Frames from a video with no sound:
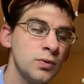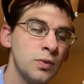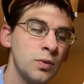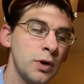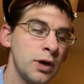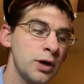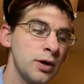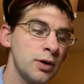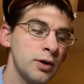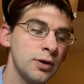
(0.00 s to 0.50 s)

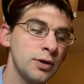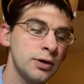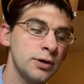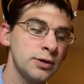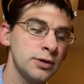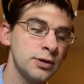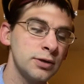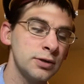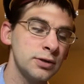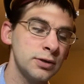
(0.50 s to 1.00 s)
wire
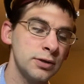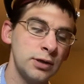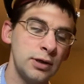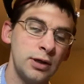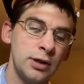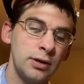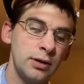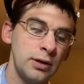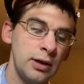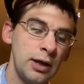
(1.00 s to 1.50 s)
harnesses
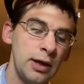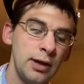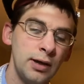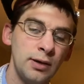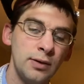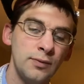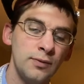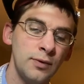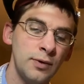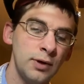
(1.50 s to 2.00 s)
that
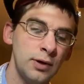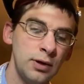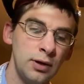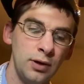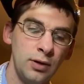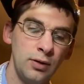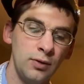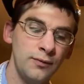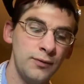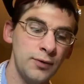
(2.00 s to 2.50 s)
have an
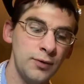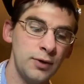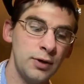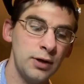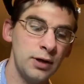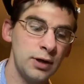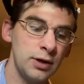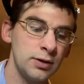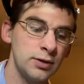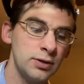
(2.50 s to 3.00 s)
oval
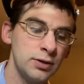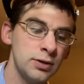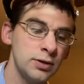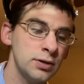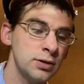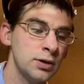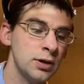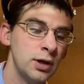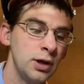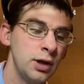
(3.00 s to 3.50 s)
connection,
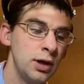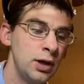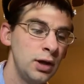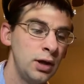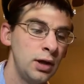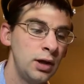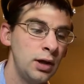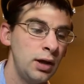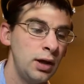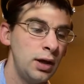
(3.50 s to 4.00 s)

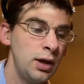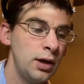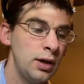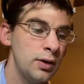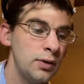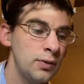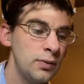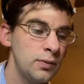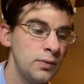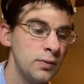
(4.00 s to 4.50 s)

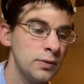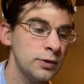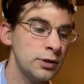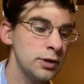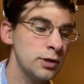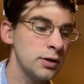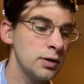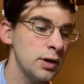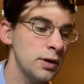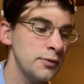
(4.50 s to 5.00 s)
which I
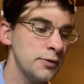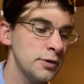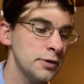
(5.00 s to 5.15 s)
don't have an